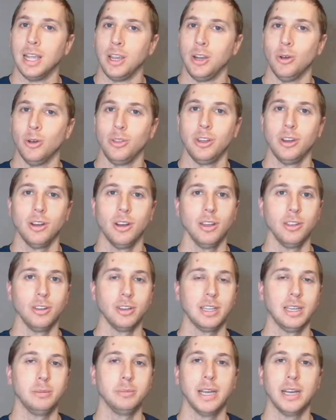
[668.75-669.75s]
You know, there are
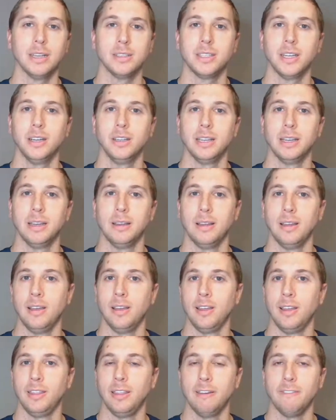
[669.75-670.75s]
other teams out there that
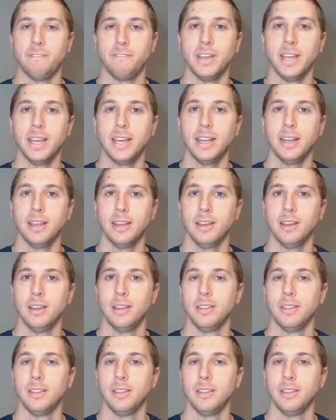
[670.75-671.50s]
fit,